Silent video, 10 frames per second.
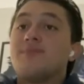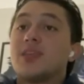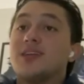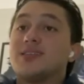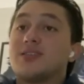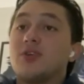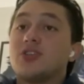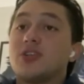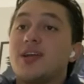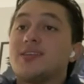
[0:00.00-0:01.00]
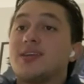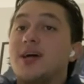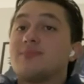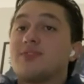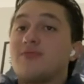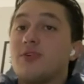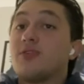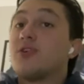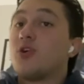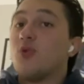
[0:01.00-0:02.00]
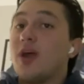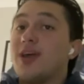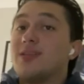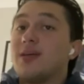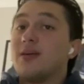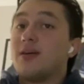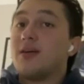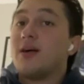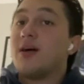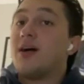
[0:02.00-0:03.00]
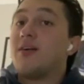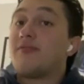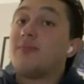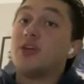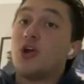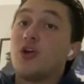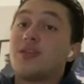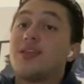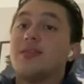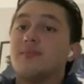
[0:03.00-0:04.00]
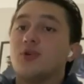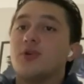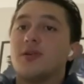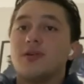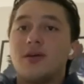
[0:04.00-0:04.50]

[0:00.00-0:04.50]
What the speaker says: it is 390 times further away from the Earth than the Moon.